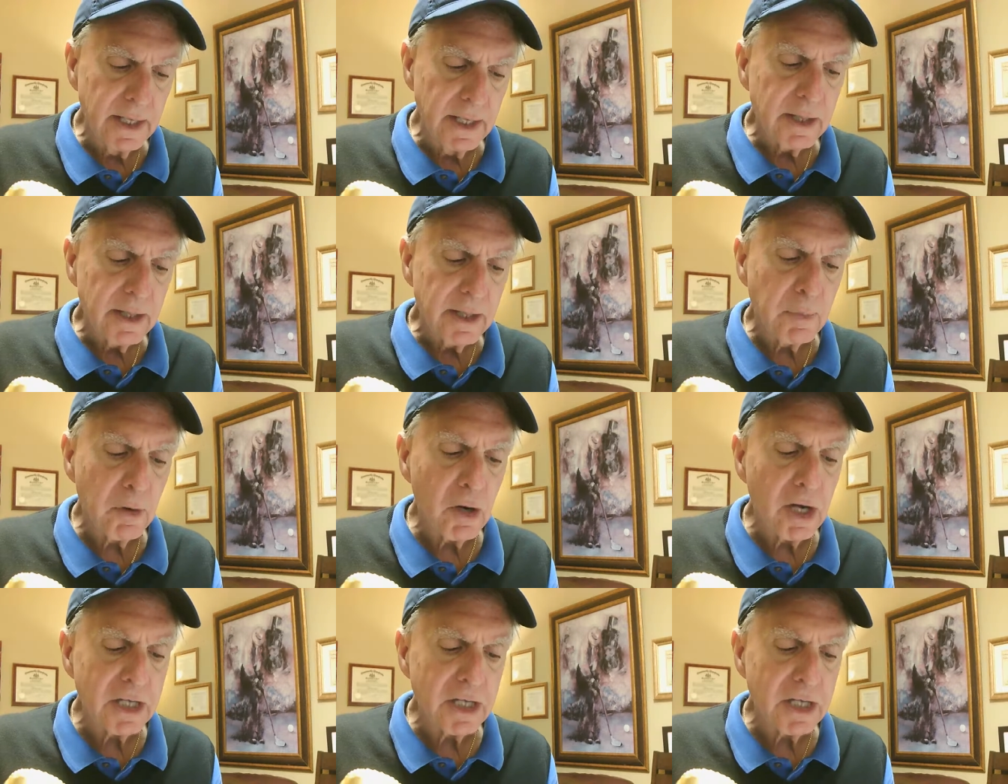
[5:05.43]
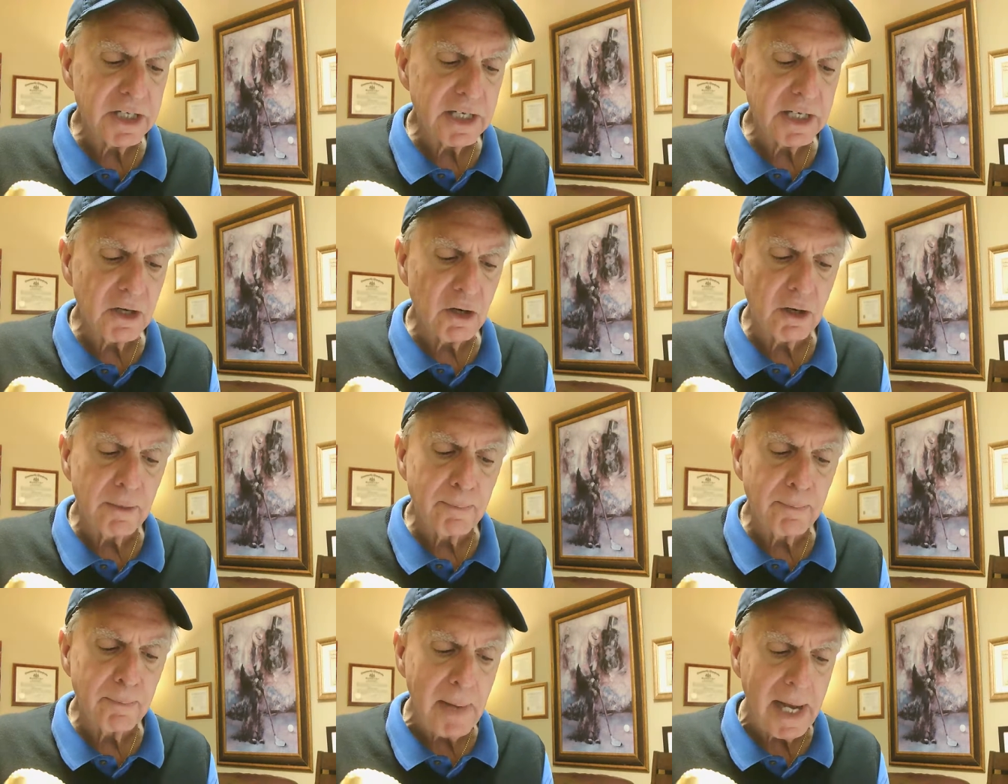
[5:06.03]
The project,
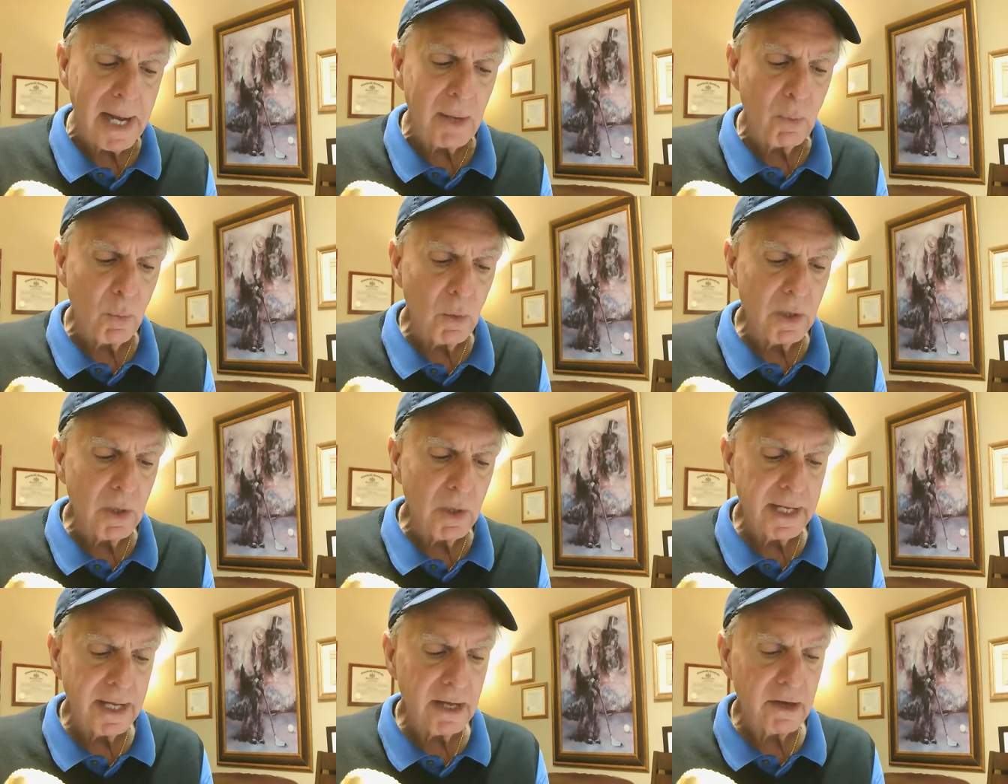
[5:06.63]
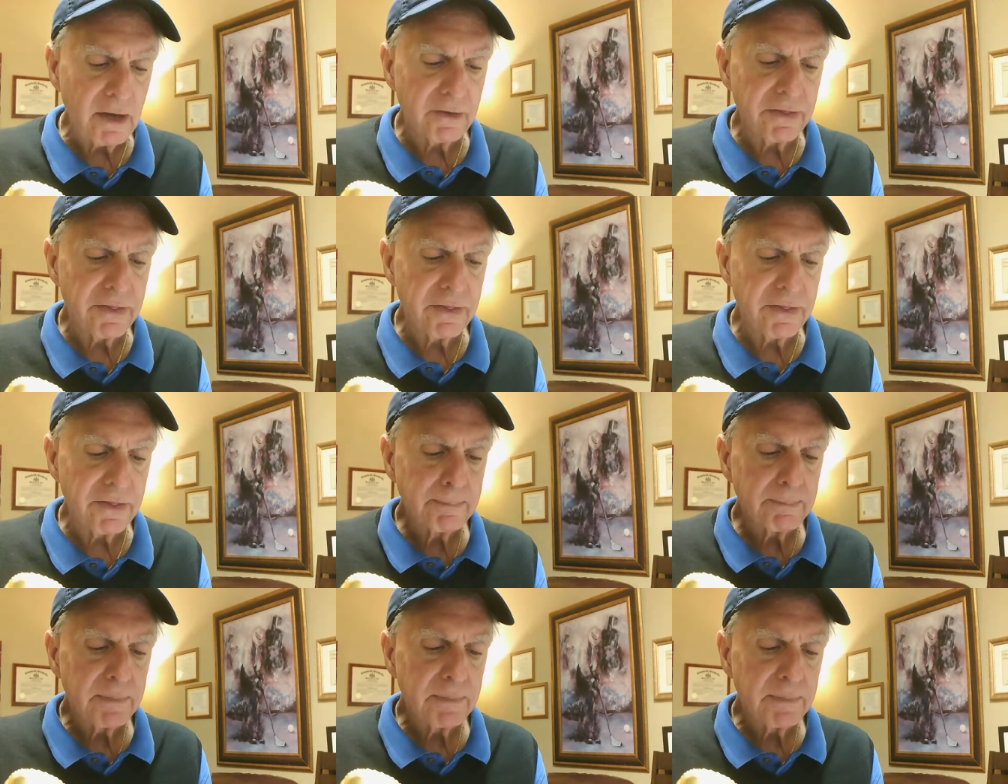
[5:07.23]
called Bat One Health,